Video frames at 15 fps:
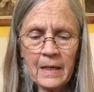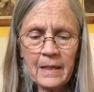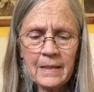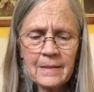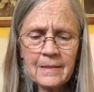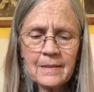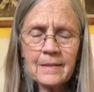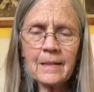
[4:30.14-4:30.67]

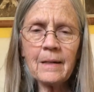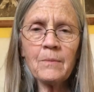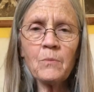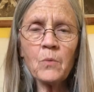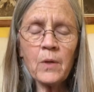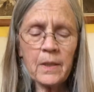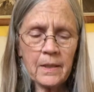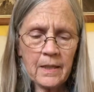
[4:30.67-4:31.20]

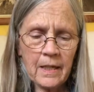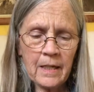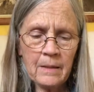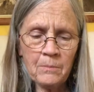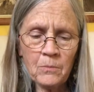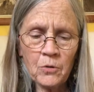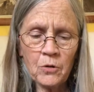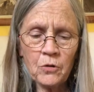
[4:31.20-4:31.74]
Someone
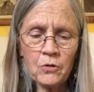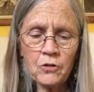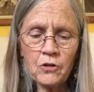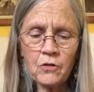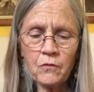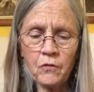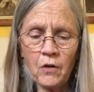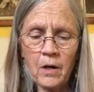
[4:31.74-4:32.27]
emerged
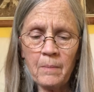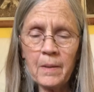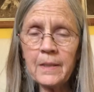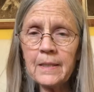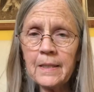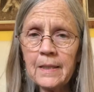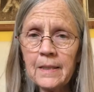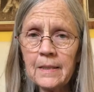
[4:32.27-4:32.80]
from a
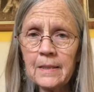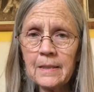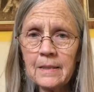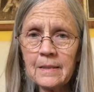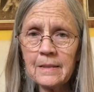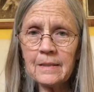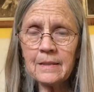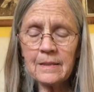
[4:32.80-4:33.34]

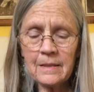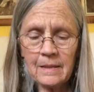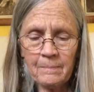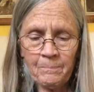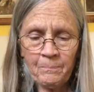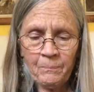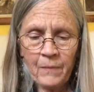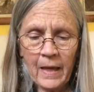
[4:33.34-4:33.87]
tent,
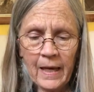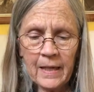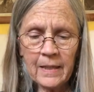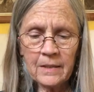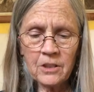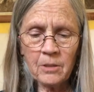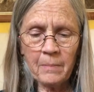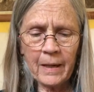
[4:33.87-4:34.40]
and
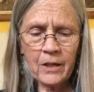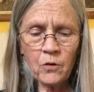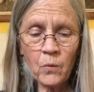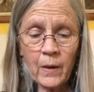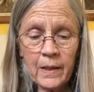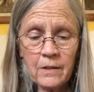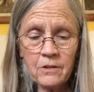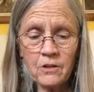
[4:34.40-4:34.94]
to my
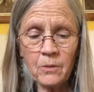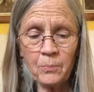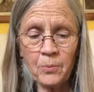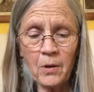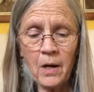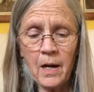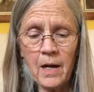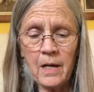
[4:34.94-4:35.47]
great
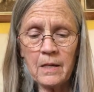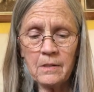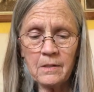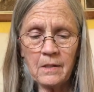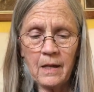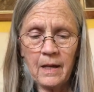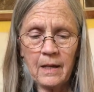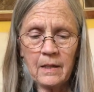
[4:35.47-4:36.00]
surprise,
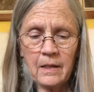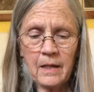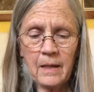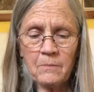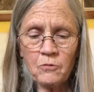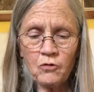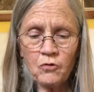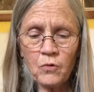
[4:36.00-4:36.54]
came
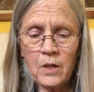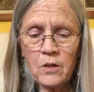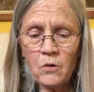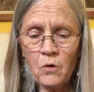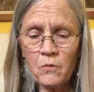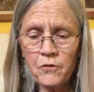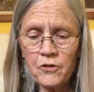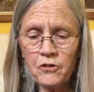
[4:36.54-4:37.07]
straight
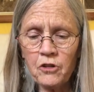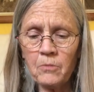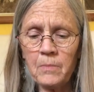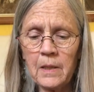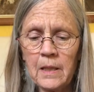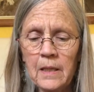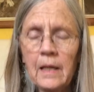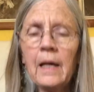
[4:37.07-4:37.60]
over to
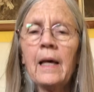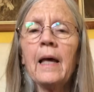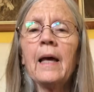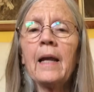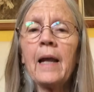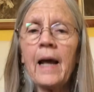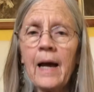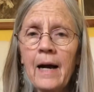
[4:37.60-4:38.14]
me
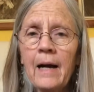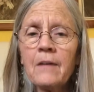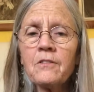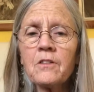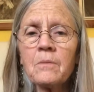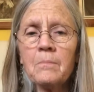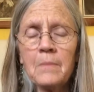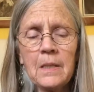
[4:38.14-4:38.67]
and asked
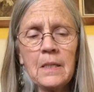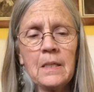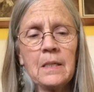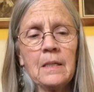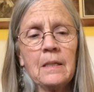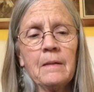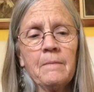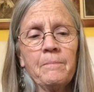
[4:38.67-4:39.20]

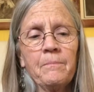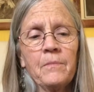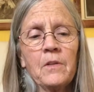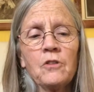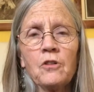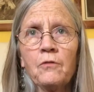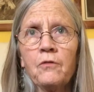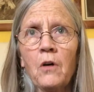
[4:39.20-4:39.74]
me
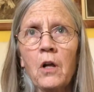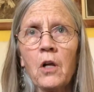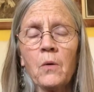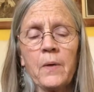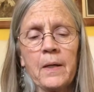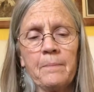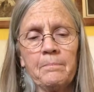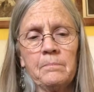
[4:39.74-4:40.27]
to follow
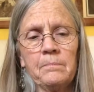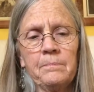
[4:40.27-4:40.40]
him.